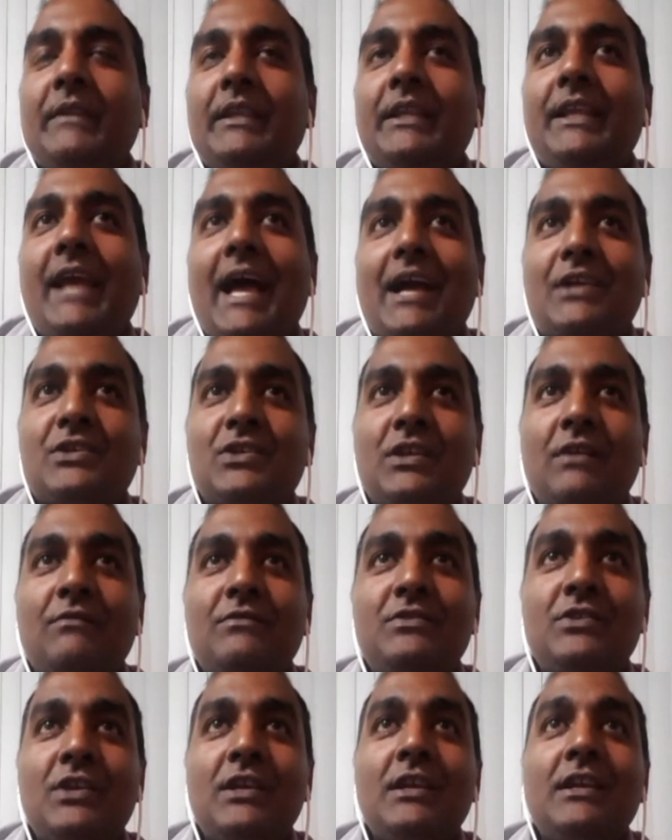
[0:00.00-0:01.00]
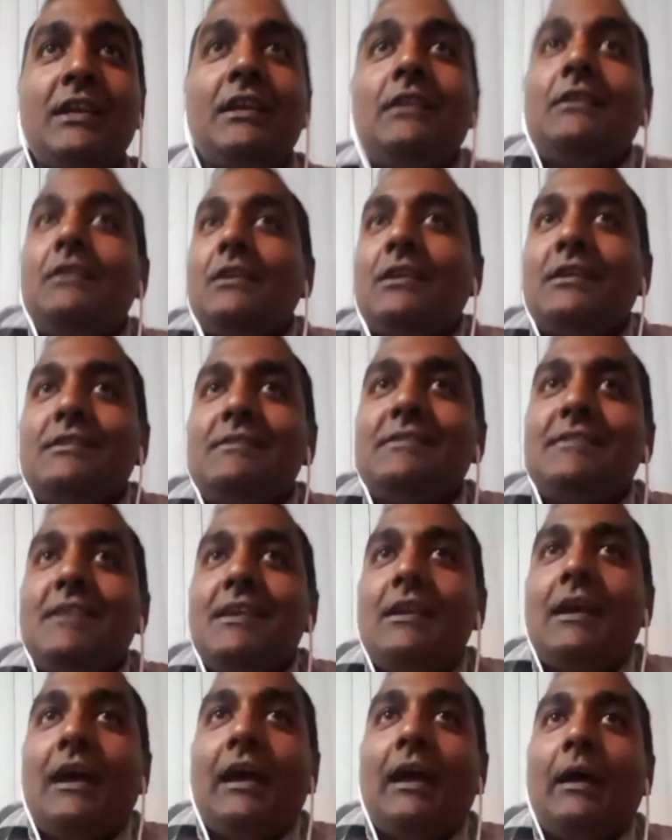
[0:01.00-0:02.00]
The action of drinking, you could say,
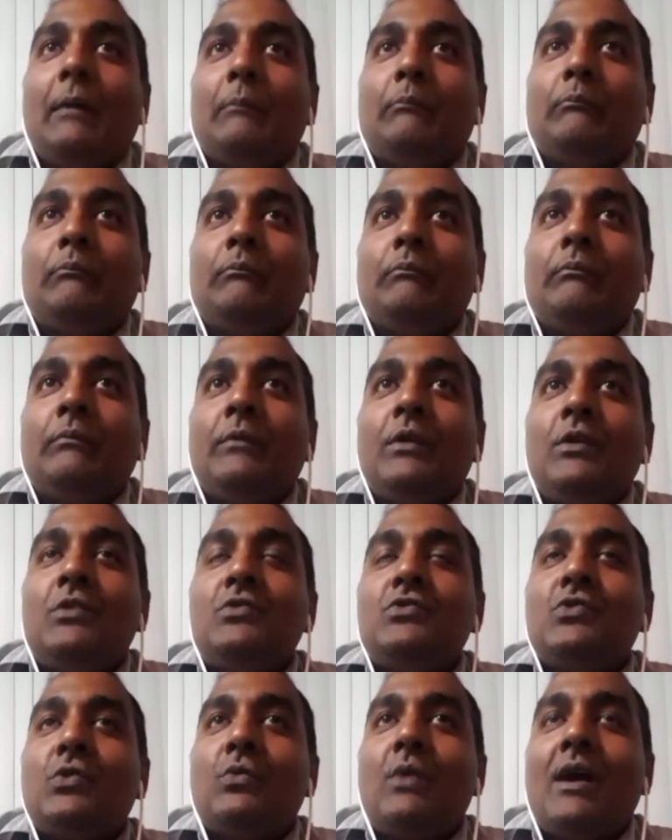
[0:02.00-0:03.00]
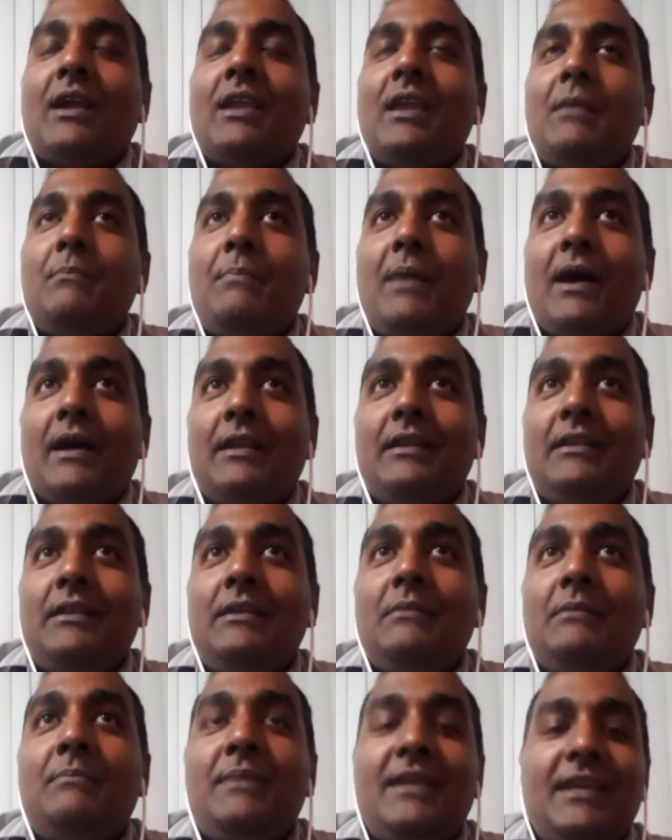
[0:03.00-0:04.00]
churwa ke pani
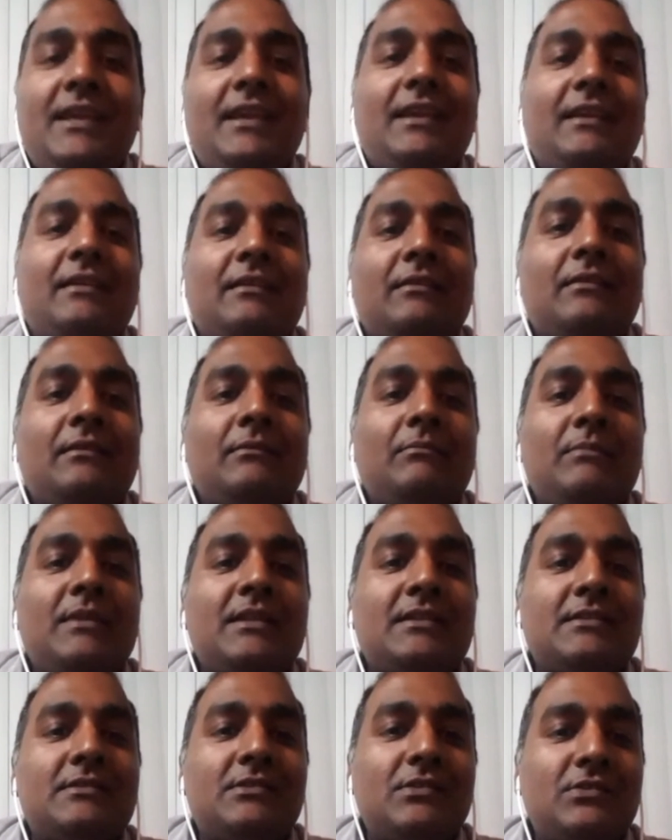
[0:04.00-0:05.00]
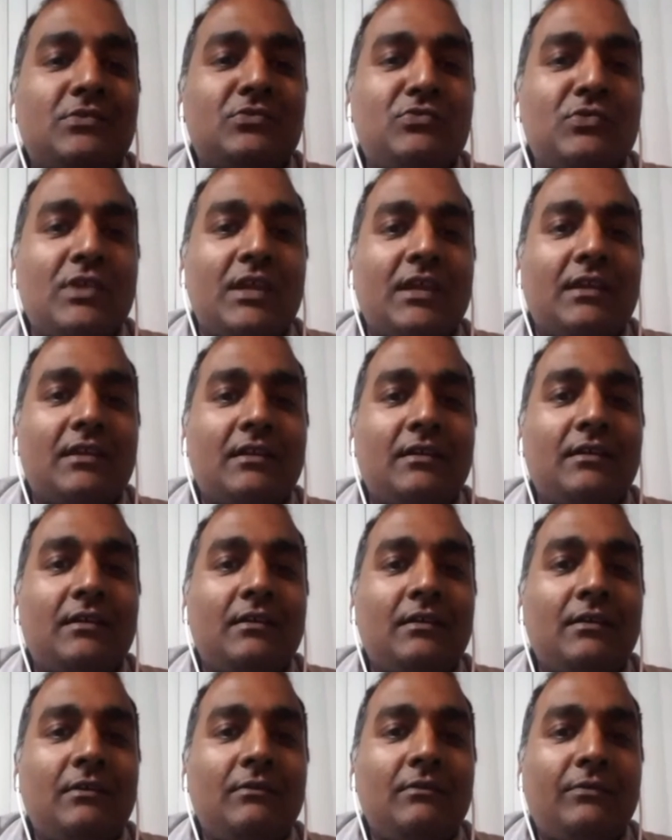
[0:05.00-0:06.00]
piye means to drink
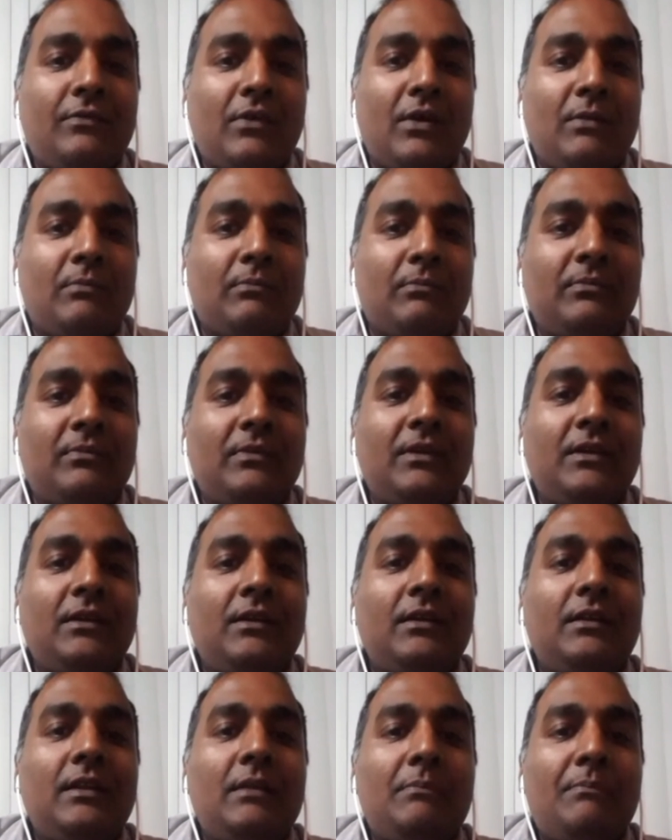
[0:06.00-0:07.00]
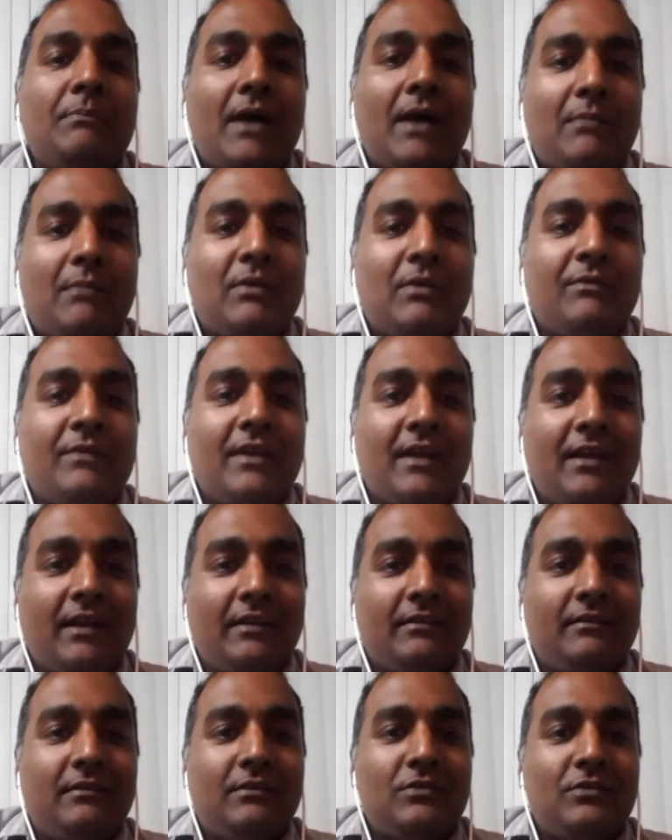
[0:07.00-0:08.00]
from the palm of your hand.
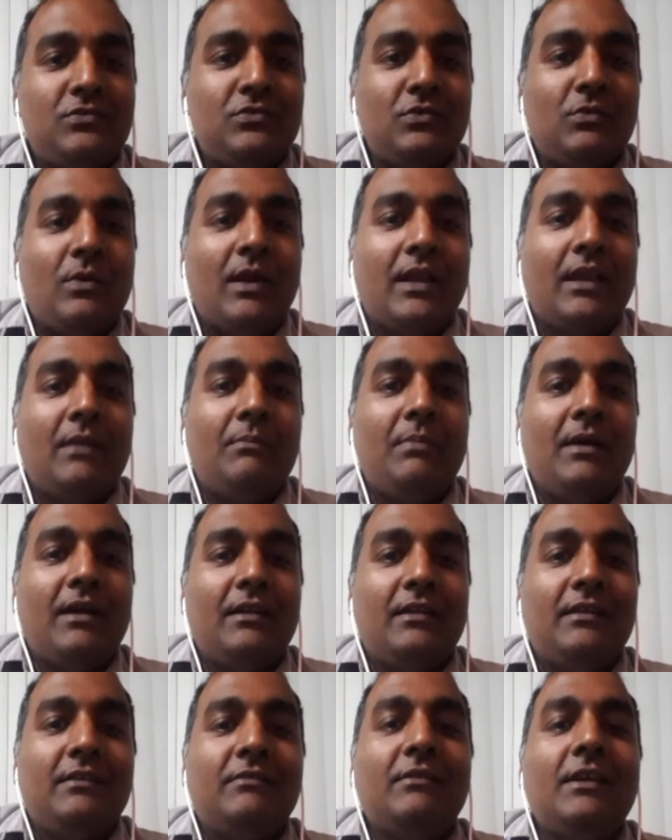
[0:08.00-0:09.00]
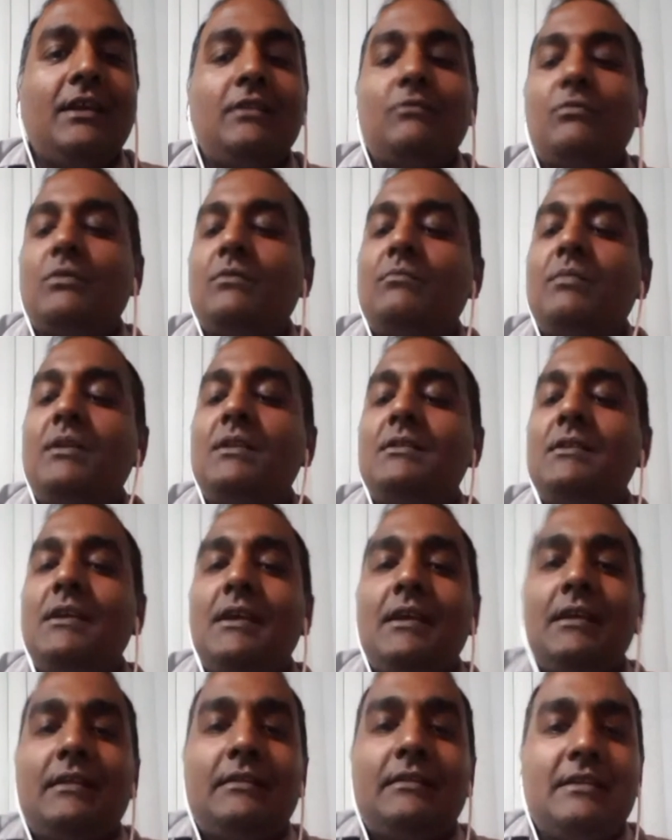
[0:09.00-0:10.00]
Churwa ke pani, right? Would mean
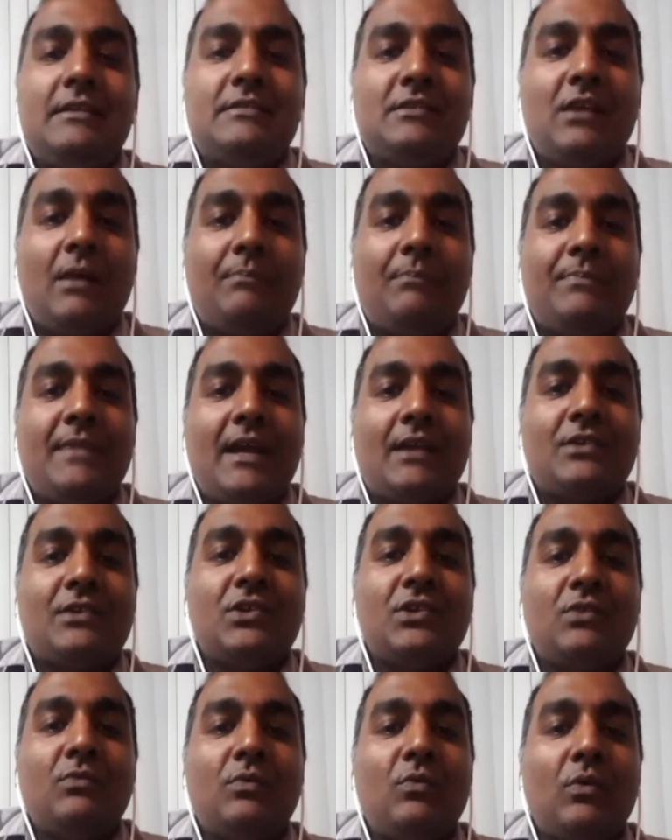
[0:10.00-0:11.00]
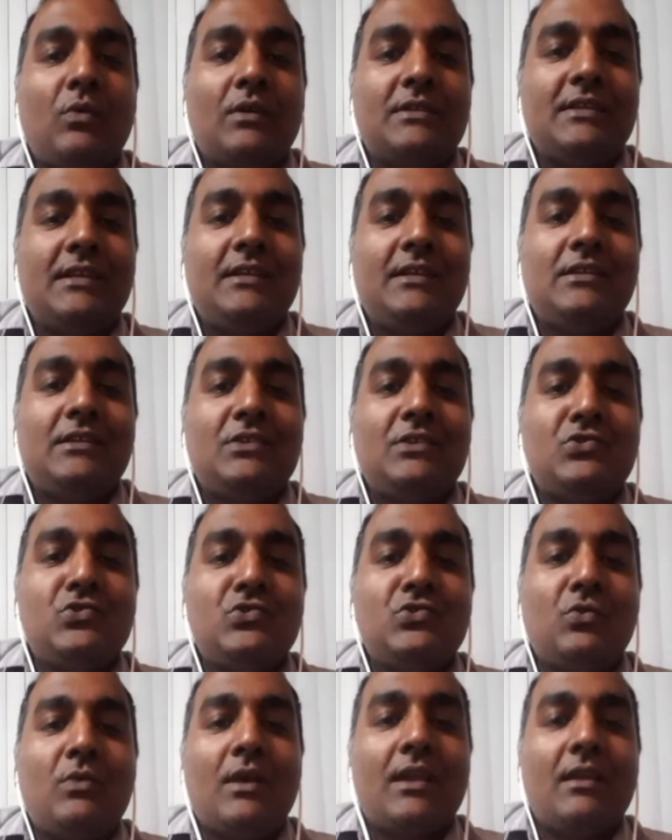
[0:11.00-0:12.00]
this cupped action with water in it is
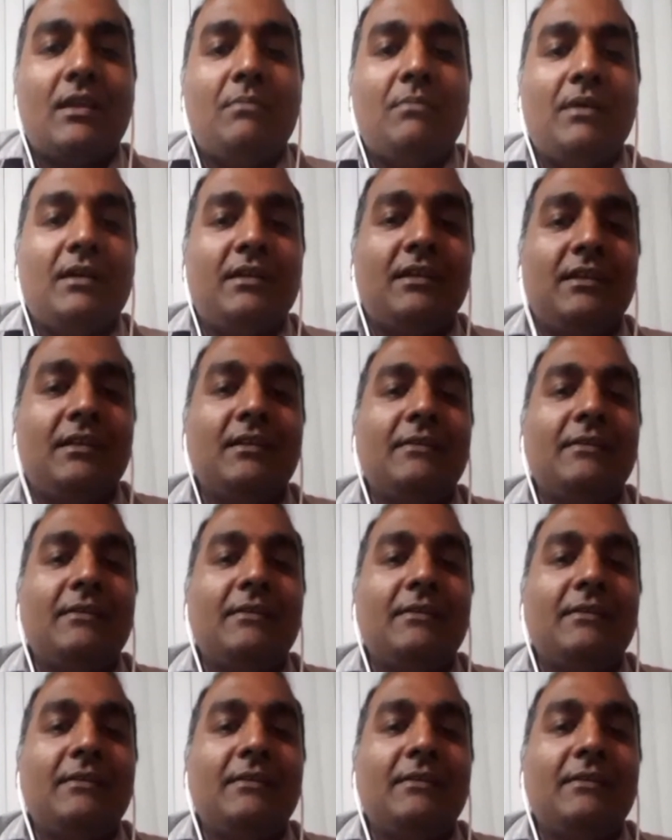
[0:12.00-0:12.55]
churwa ke pani.